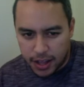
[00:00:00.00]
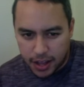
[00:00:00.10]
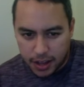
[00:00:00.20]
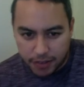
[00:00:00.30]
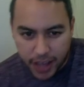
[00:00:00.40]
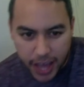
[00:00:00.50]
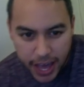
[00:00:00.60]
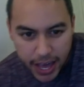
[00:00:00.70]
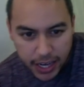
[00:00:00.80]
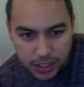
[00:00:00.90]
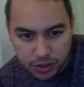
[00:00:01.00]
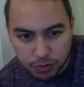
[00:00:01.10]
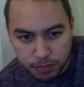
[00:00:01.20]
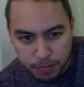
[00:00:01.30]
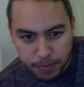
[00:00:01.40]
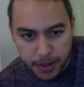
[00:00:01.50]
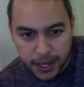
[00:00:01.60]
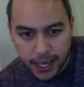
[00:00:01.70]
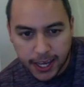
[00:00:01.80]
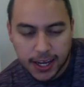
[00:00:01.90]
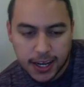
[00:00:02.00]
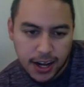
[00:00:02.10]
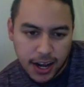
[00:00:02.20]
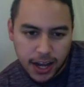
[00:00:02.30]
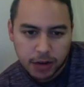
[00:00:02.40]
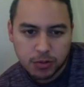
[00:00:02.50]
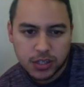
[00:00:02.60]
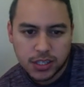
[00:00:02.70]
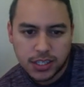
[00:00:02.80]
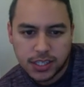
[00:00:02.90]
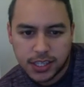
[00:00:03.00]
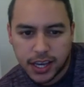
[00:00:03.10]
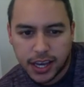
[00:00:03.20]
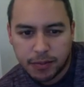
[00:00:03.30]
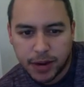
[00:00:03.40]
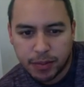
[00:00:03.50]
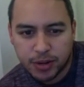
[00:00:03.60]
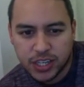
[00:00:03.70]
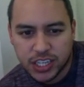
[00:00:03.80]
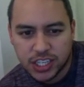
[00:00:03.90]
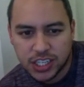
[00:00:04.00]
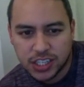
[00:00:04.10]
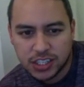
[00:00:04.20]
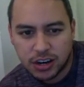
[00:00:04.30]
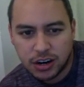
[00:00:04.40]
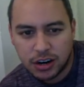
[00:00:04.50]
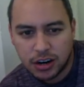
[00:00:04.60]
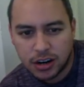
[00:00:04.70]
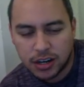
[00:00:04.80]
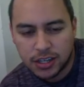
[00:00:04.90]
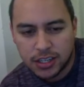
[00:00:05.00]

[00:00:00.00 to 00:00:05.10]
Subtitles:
If I had to pick, I would say my predictions are,